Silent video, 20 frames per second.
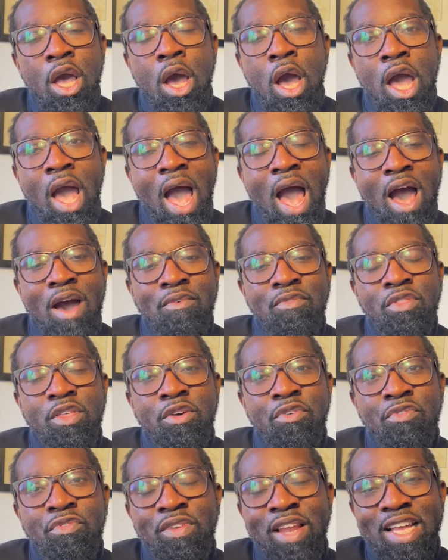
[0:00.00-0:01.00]
have the
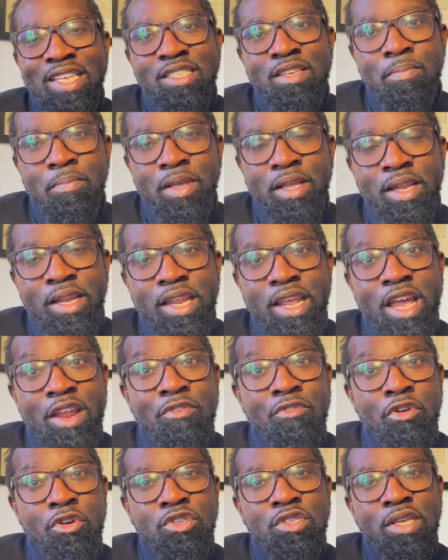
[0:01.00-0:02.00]
flexibility and
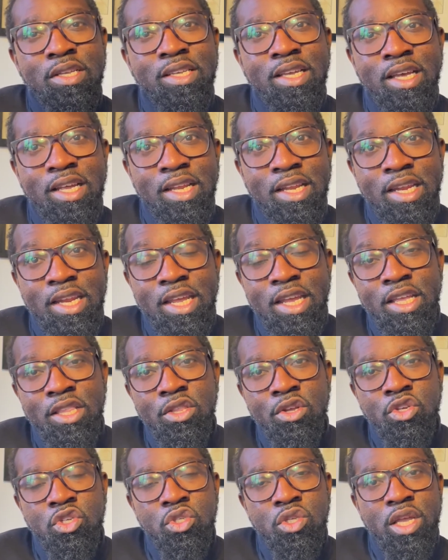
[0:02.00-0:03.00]
versatility
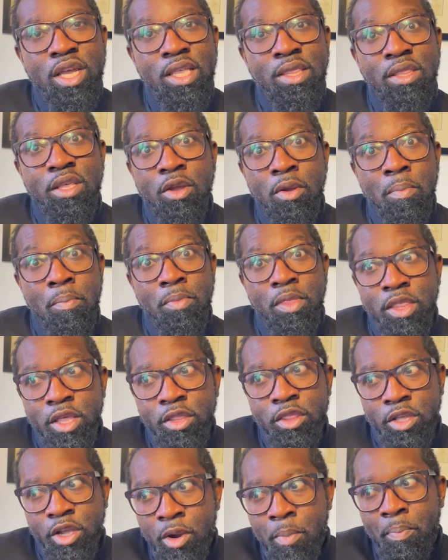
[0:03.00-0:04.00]
in
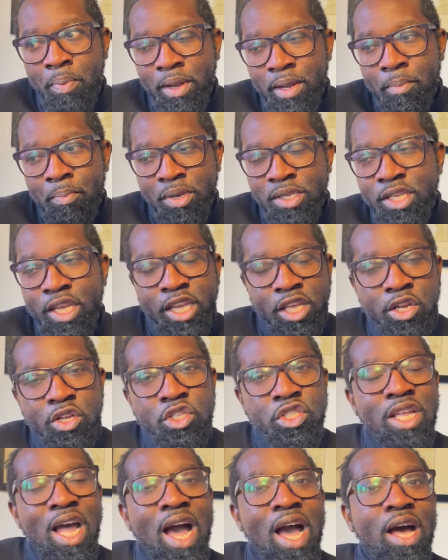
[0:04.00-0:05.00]
their particular
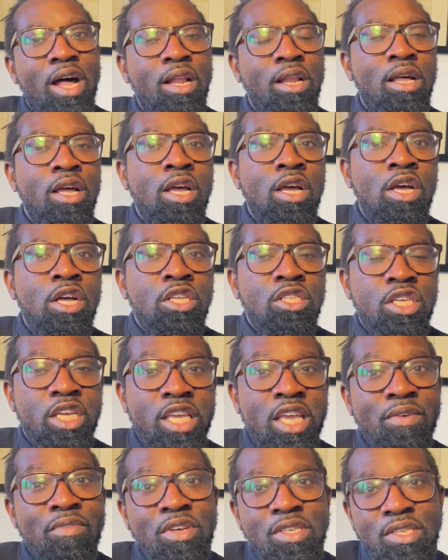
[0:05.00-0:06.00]
style to
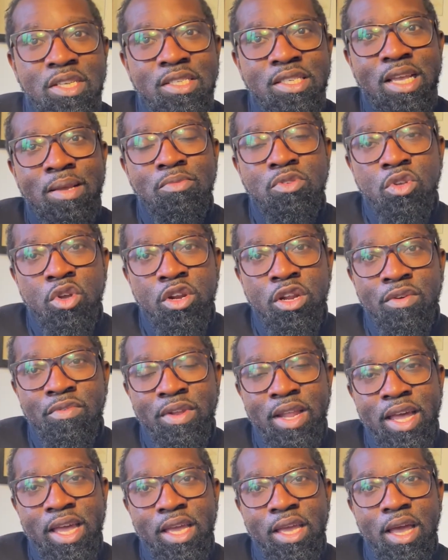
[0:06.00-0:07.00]
give us the same sort of like